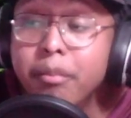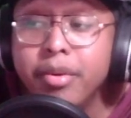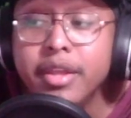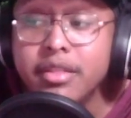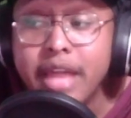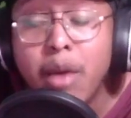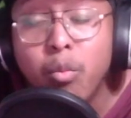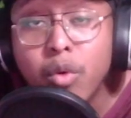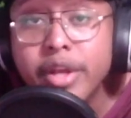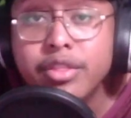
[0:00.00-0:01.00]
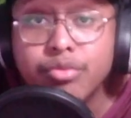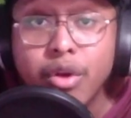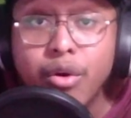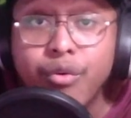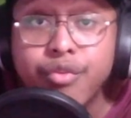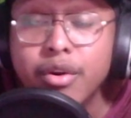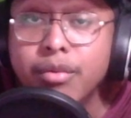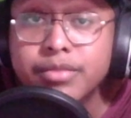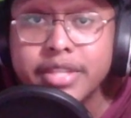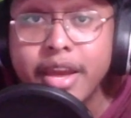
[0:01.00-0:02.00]
but that one throw
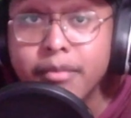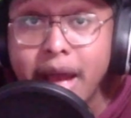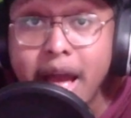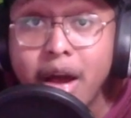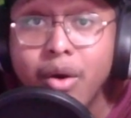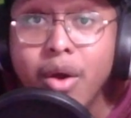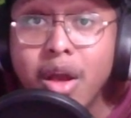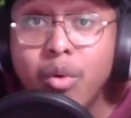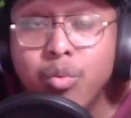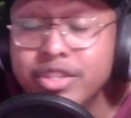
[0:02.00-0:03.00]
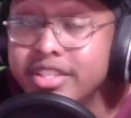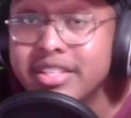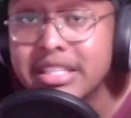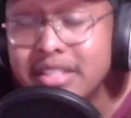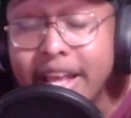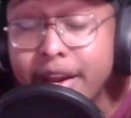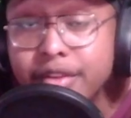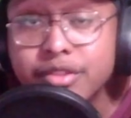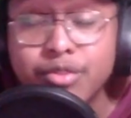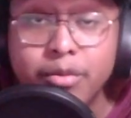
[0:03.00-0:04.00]
from Sam Howell was just a slight
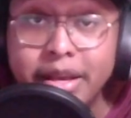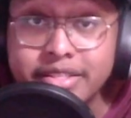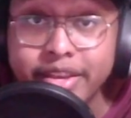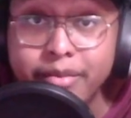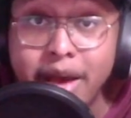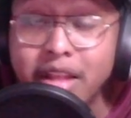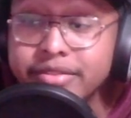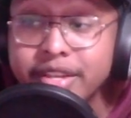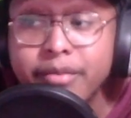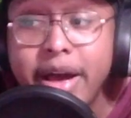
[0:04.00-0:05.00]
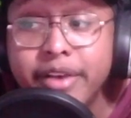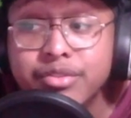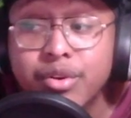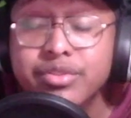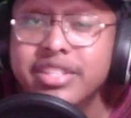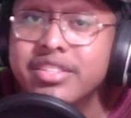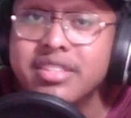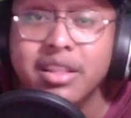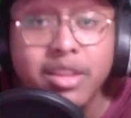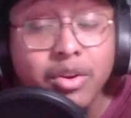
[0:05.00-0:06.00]
underthrow by Sam Howell. If Sam Howell throws it just
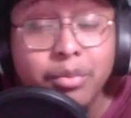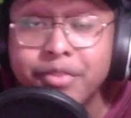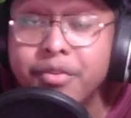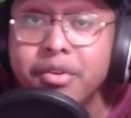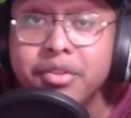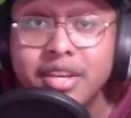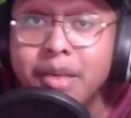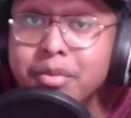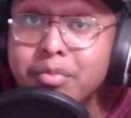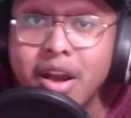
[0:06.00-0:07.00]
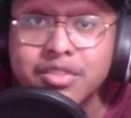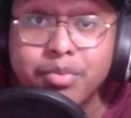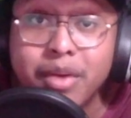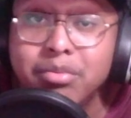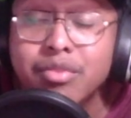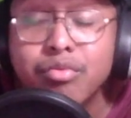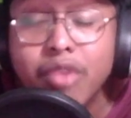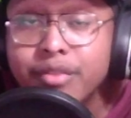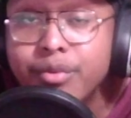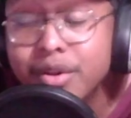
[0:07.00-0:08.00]
a little bit further, Dyami Brown's probably
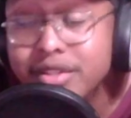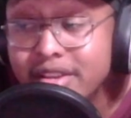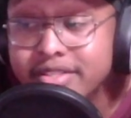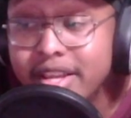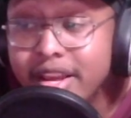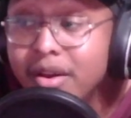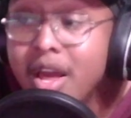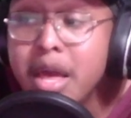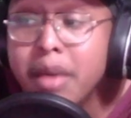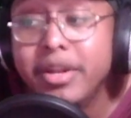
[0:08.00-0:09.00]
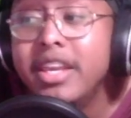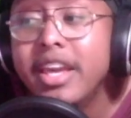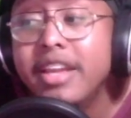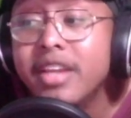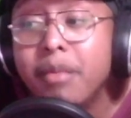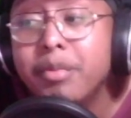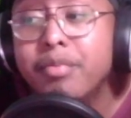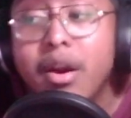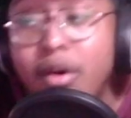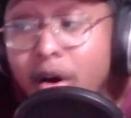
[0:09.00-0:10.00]
running for a touchdown. But again, Dyami
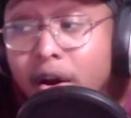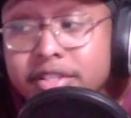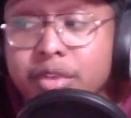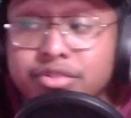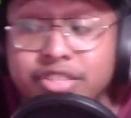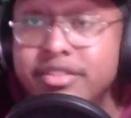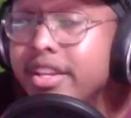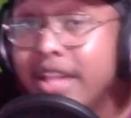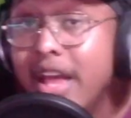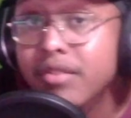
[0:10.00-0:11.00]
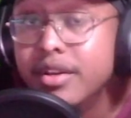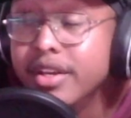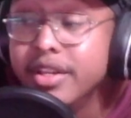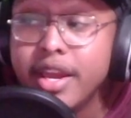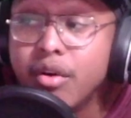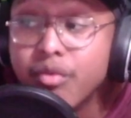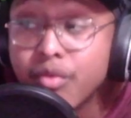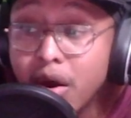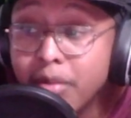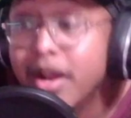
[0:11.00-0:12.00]
Brown also just didn't have a good day
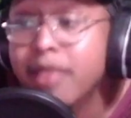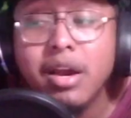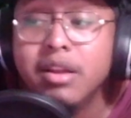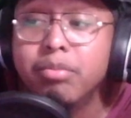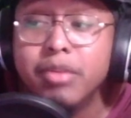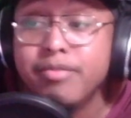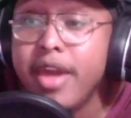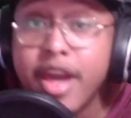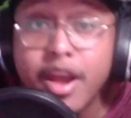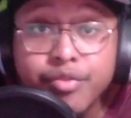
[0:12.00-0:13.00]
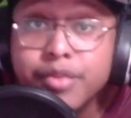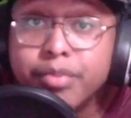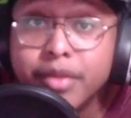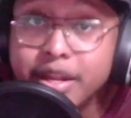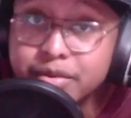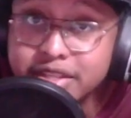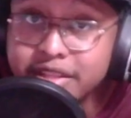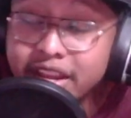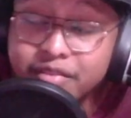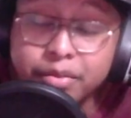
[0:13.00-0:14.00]
overall. But I'm not going to blame every play that was a
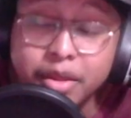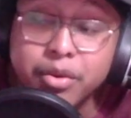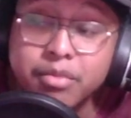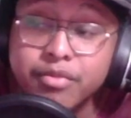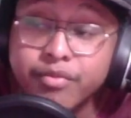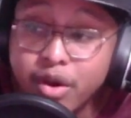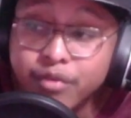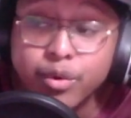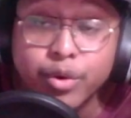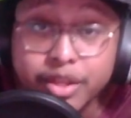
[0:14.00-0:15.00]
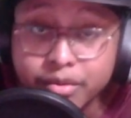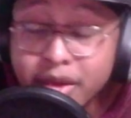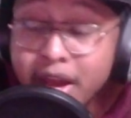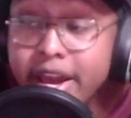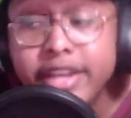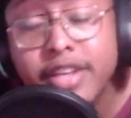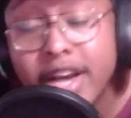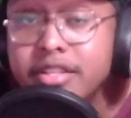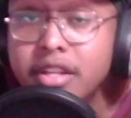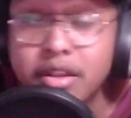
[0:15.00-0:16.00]
negative play with him involved on him. He
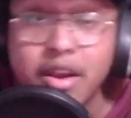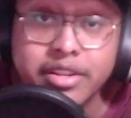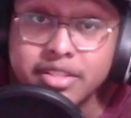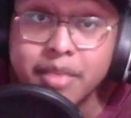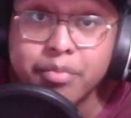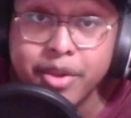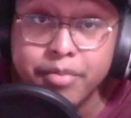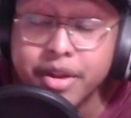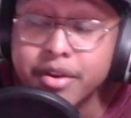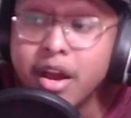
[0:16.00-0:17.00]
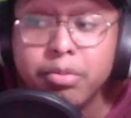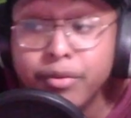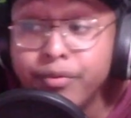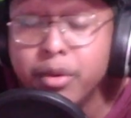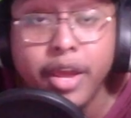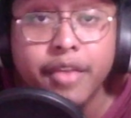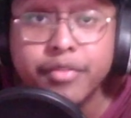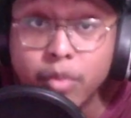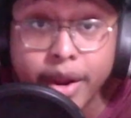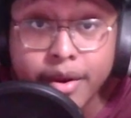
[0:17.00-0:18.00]
does need to learn how to separate better, up the field
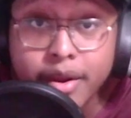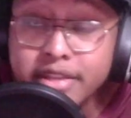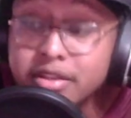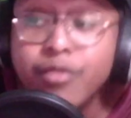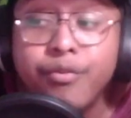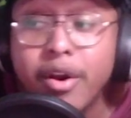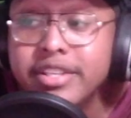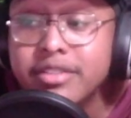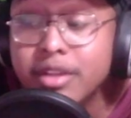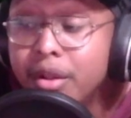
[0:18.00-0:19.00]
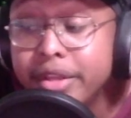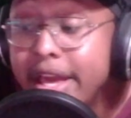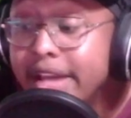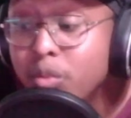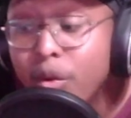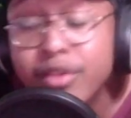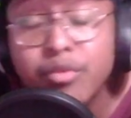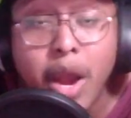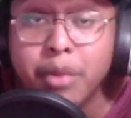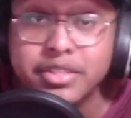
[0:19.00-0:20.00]
everywhere. So far, he still only has one
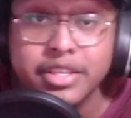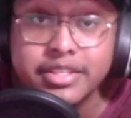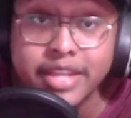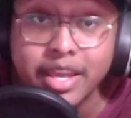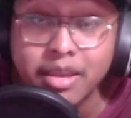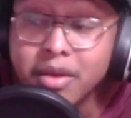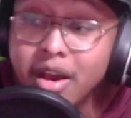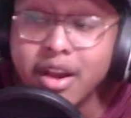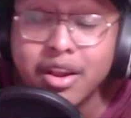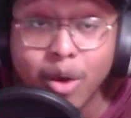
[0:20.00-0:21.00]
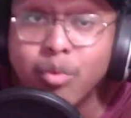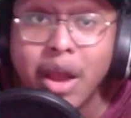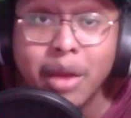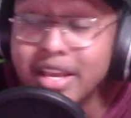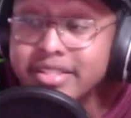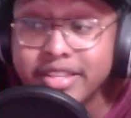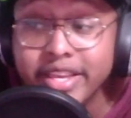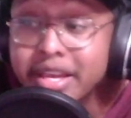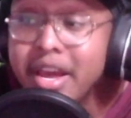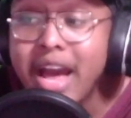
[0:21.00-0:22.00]
route to his name, a go route. That's
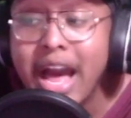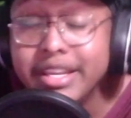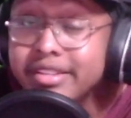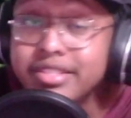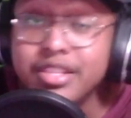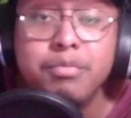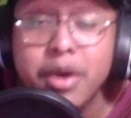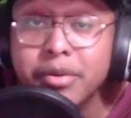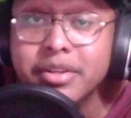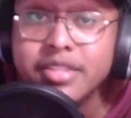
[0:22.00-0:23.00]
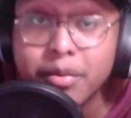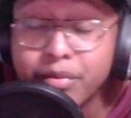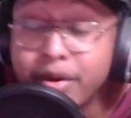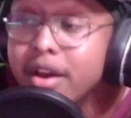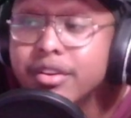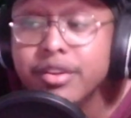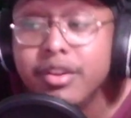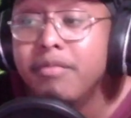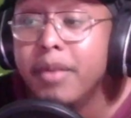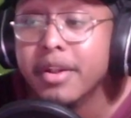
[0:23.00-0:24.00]
it. I need to see you be able to separate
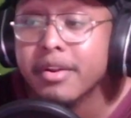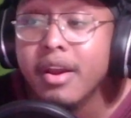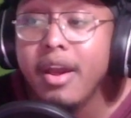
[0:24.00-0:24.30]
underneath better.